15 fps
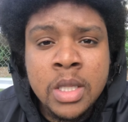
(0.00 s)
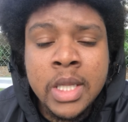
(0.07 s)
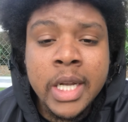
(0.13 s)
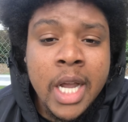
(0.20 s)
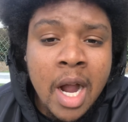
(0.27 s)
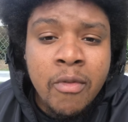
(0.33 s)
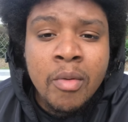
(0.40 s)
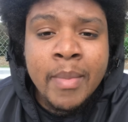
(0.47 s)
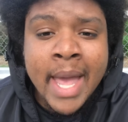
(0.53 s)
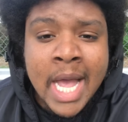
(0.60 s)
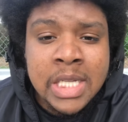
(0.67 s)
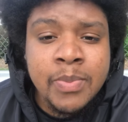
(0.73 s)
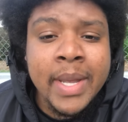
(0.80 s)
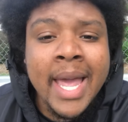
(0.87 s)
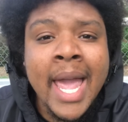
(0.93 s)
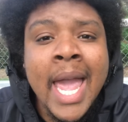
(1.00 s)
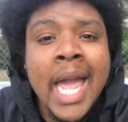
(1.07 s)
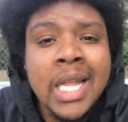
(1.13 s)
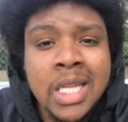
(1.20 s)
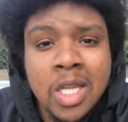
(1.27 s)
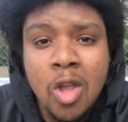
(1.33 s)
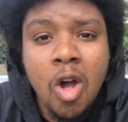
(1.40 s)
The government has been
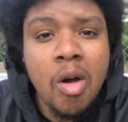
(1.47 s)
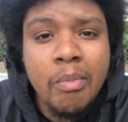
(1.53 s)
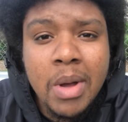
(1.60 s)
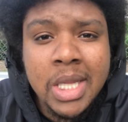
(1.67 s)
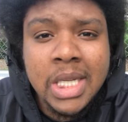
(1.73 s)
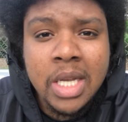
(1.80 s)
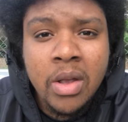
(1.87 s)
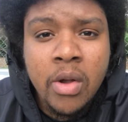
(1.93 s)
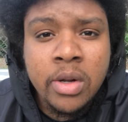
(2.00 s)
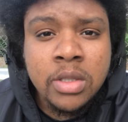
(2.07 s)
handing y'all money.